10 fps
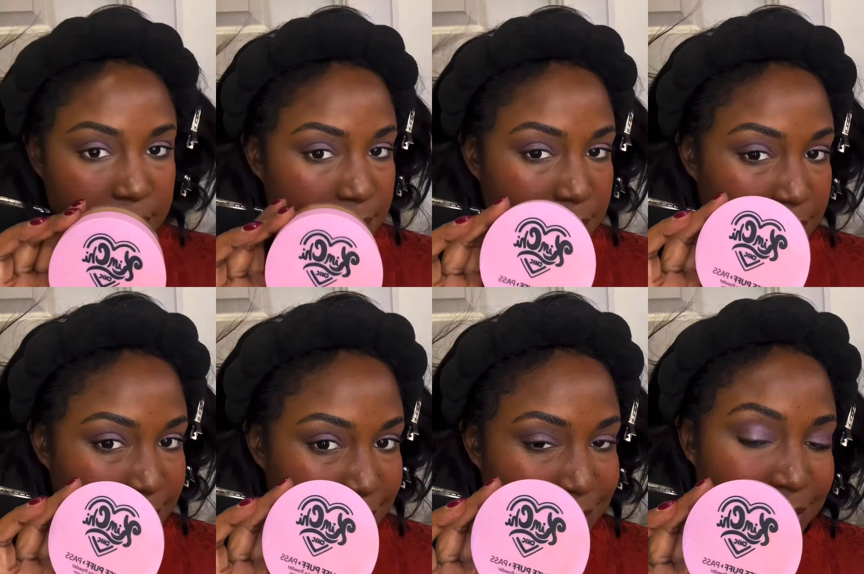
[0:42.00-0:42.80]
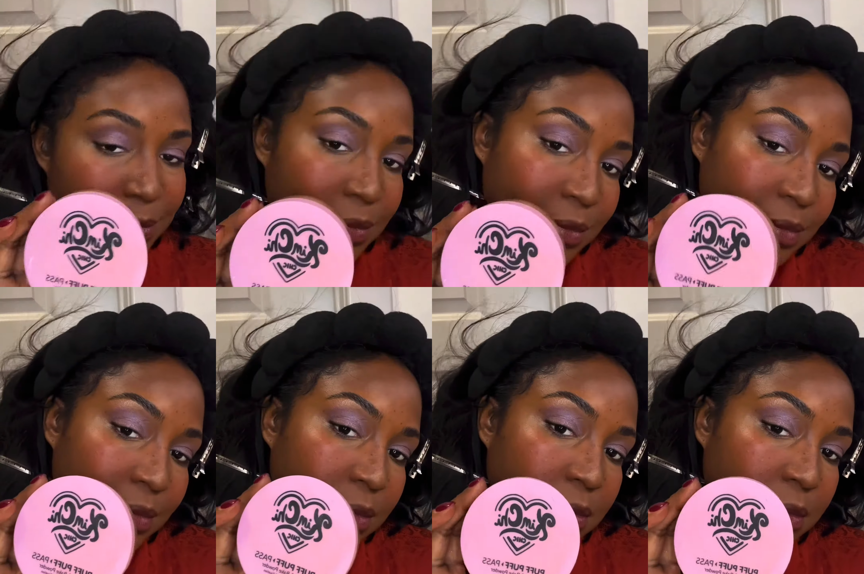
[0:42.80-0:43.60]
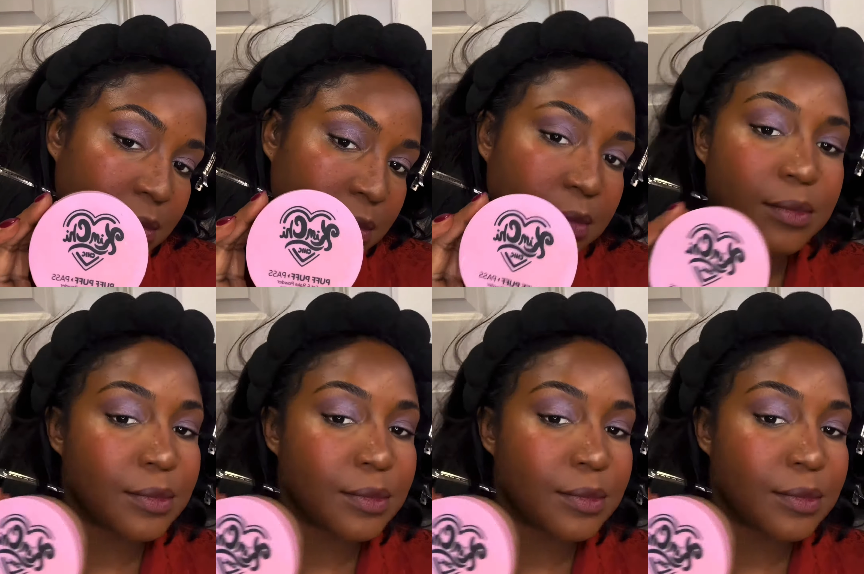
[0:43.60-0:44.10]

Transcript: Kimchi and see if it's worth all the